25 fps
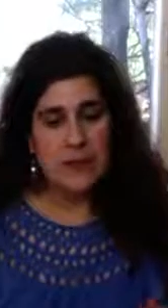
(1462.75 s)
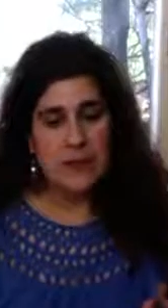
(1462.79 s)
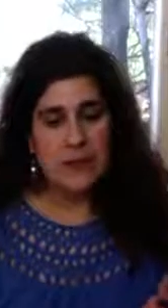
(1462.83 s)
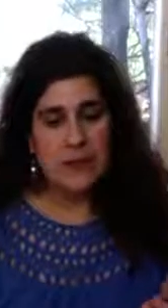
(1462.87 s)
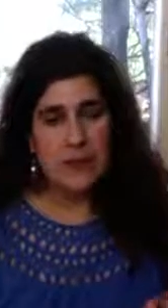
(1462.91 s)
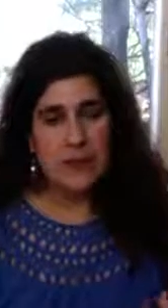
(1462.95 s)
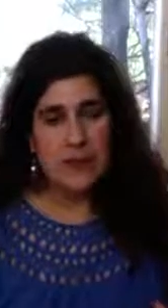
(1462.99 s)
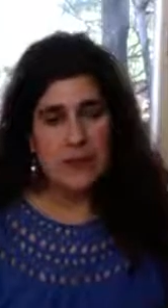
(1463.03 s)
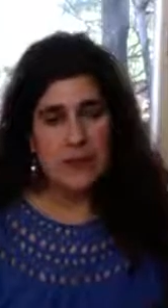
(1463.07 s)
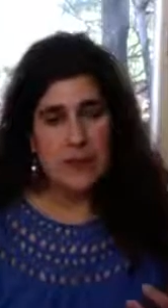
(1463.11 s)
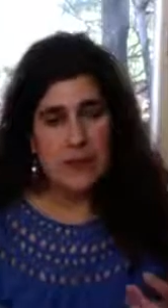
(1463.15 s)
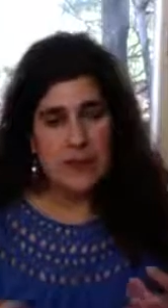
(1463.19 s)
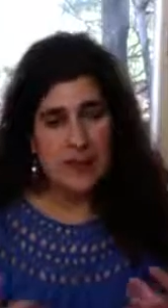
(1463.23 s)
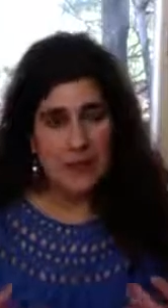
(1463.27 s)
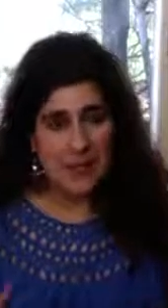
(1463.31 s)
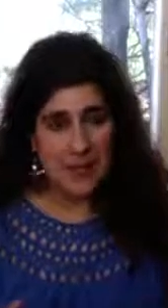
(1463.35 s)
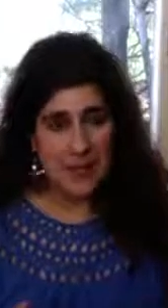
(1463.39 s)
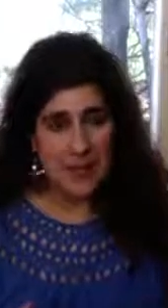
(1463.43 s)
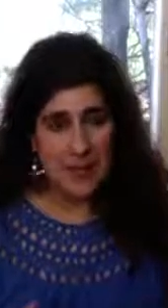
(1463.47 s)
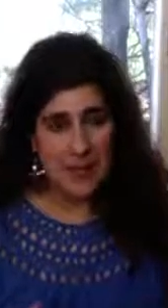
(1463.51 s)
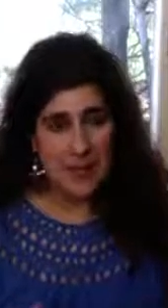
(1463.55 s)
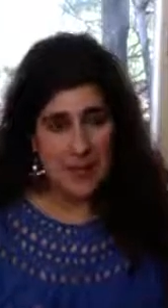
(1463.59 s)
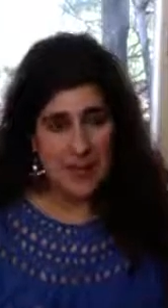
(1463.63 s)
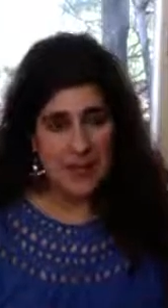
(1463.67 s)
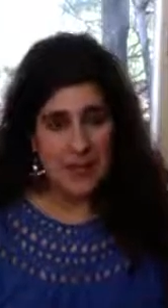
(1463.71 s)
These are some
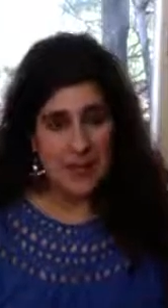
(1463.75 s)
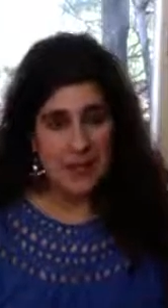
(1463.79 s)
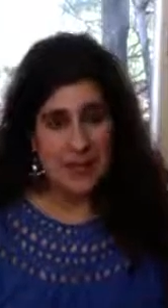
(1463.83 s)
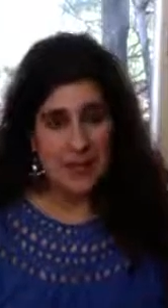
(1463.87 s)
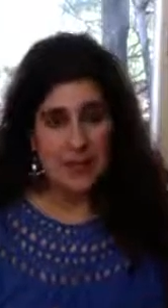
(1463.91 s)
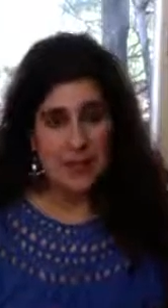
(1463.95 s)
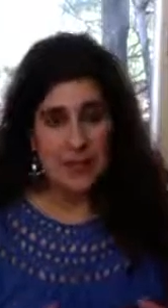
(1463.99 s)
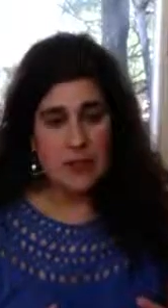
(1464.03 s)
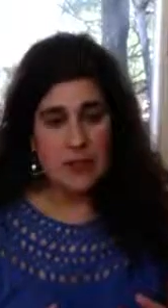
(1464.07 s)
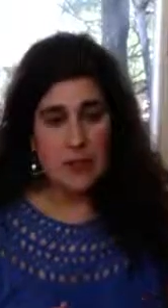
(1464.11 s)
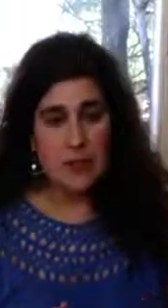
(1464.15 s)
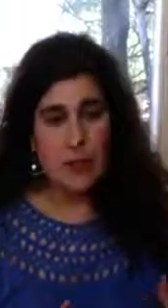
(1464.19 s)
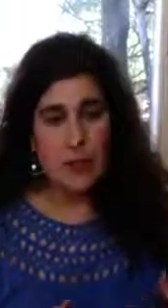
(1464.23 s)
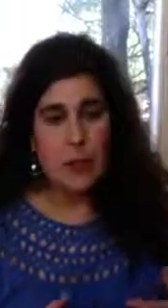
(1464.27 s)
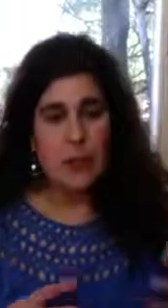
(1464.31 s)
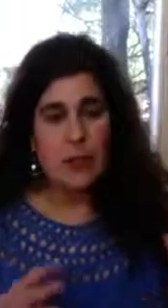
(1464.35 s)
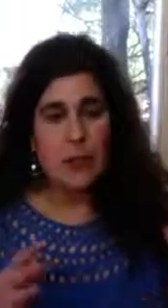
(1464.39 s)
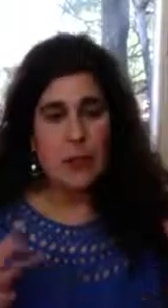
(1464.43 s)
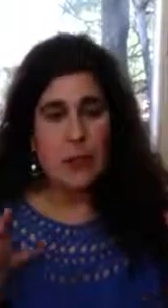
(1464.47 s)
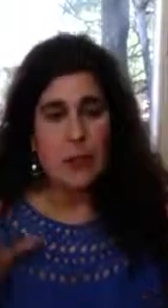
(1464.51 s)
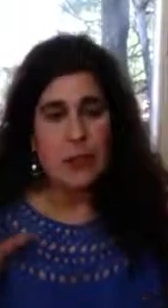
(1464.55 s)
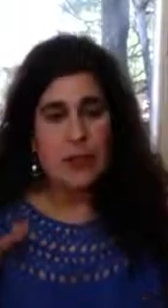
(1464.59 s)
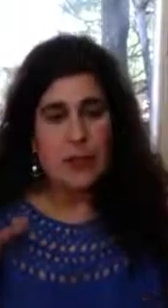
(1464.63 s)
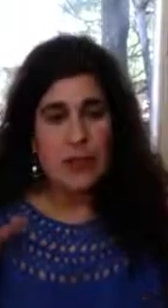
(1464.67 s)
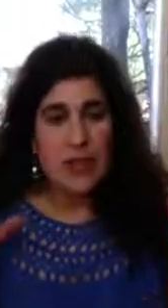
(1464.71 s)
ideas that can support
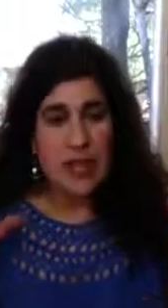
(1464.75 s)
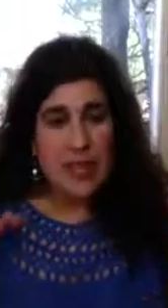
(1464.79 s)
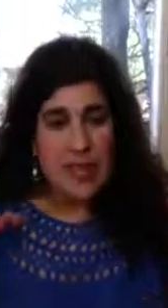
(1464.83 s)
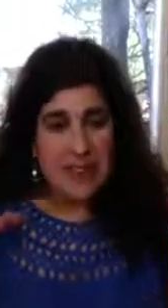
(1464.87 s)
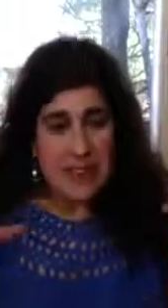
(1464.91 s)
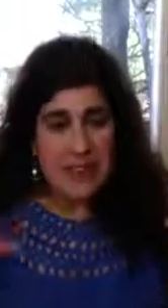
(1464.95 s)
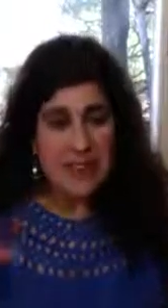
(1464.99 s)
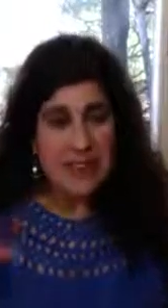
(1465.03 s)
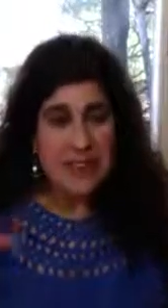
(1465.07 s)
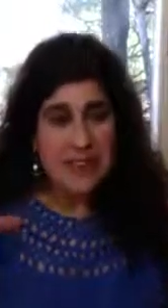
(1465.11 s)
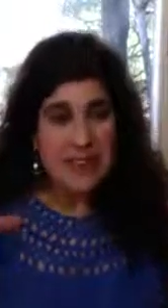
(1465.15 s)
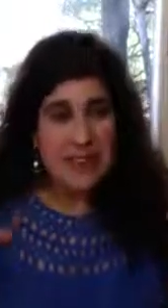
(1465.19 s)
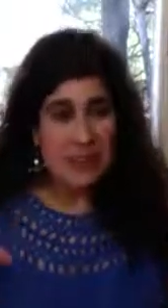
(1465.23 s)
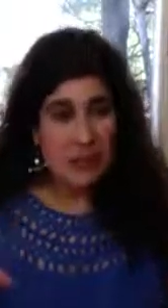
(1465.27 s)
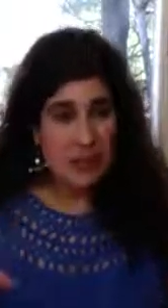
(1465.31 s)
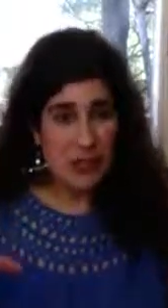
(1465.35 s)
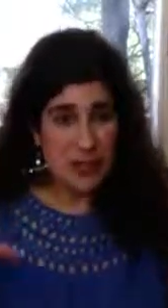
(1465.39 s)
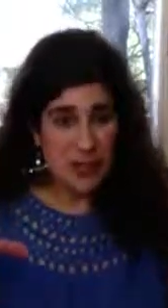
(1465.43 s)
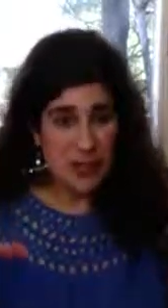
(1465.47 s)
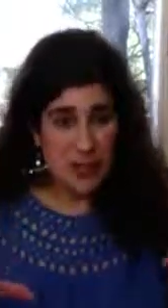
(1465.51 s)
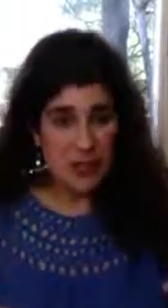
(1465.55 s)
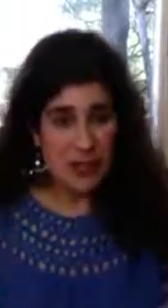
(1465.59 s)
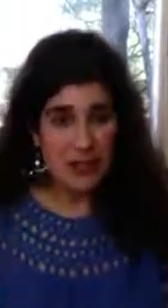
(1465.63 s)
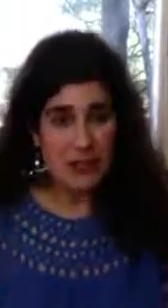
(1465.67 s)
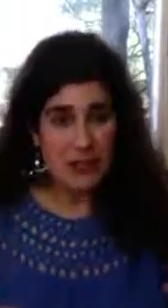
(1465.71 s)
you in this
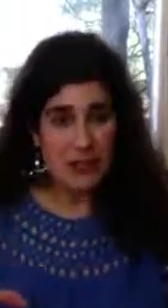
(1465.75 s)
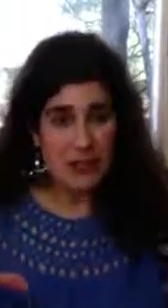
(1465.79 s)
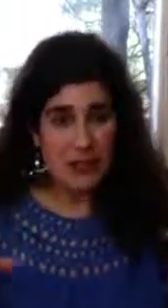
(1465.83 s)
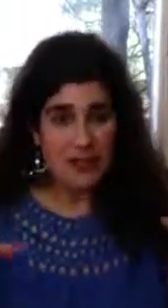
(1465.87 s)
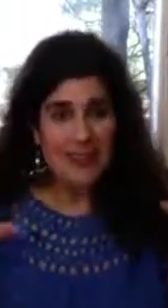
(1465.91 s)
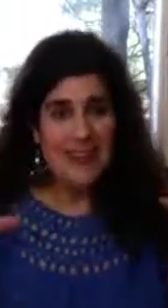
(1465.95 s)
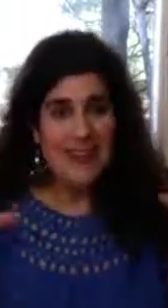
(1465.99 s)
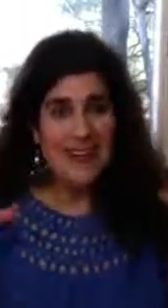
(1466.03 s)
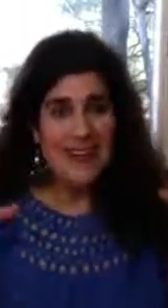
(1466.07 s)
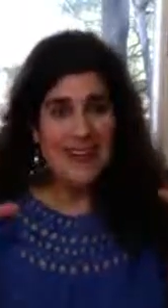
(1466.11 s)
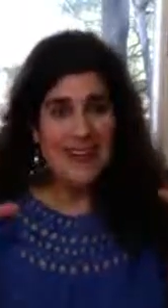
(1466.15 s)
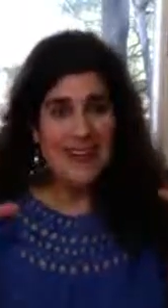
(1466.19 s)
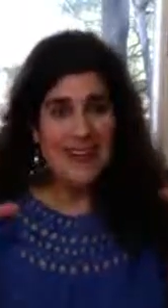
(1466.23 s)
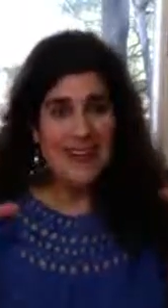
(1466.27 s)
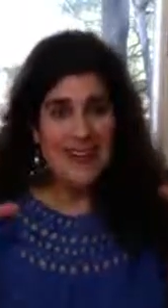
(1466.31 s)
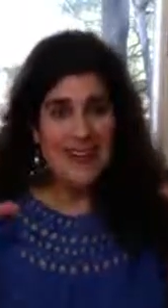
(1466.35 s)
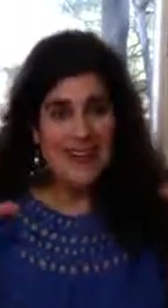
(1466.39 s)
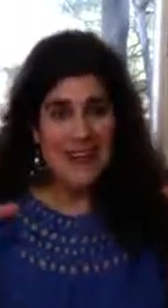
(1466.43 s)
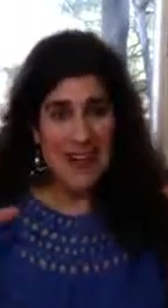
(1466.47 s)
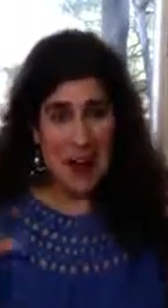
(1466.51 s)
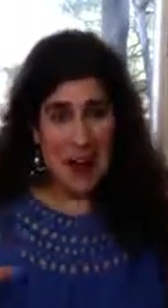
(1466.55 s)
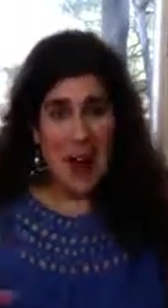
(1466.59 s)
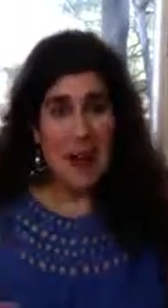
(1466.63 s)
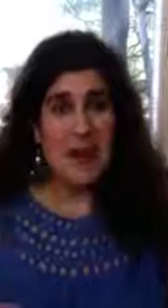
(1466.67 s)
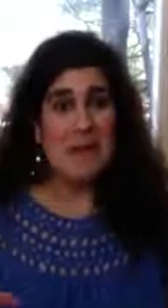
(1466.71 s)
particular
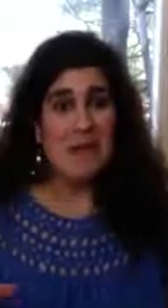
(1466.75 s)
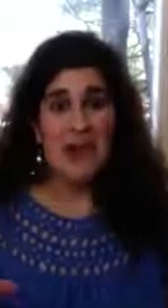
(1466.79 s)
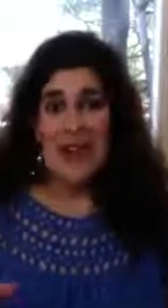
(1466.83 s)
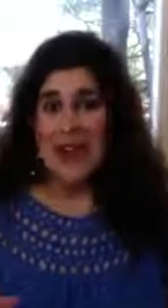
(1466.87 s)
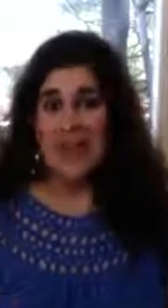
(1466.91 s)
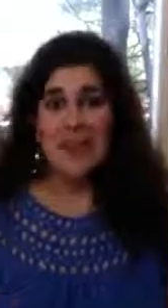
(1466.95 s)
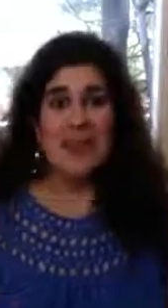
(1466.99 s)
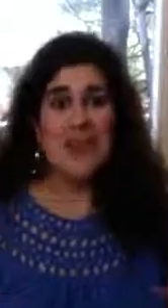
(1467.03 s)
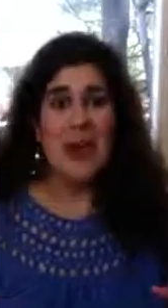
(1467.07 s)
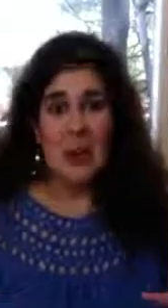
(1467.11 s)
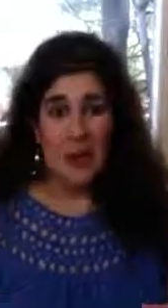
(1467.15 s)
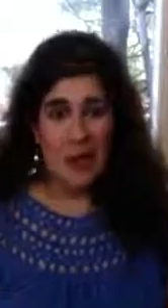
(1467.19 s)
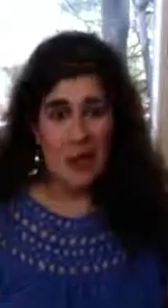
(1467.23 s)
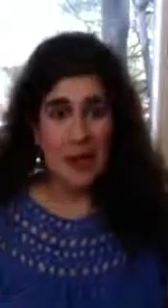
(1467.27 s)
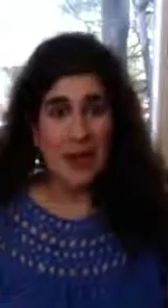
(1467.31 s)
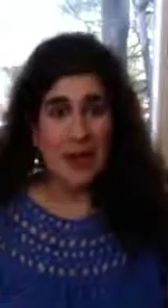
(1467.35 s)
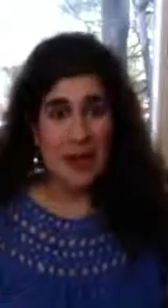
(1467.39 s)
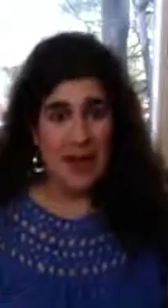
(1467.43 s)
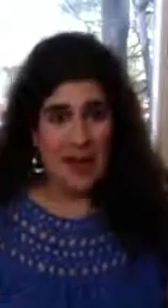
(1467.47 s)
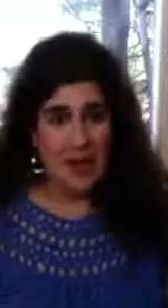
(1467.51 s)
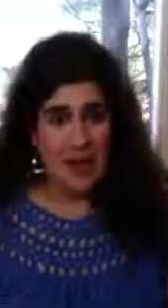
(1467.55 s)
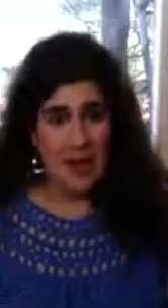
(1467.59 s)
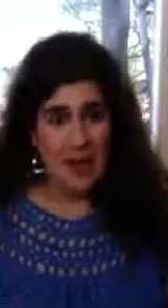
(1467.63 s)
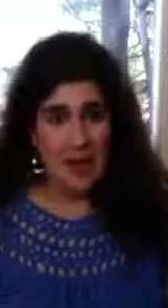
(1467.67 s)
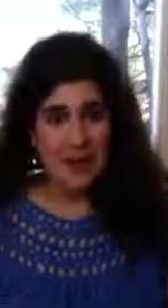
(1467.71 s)
timeline that we're
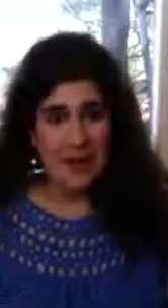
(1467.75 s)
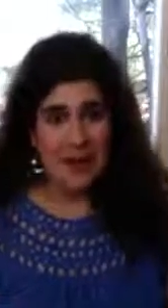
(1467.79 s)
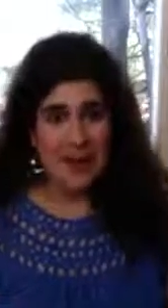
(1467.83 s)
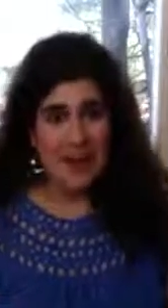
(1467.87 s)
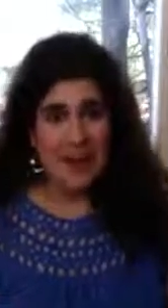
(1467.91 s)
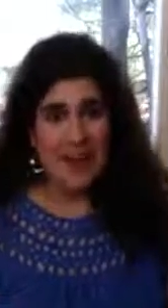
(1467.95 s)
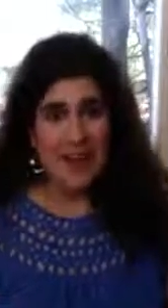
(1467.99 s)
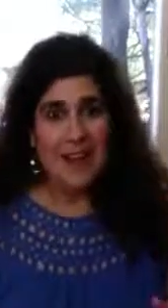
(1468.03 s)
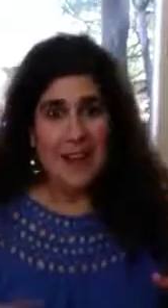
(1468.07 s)
in.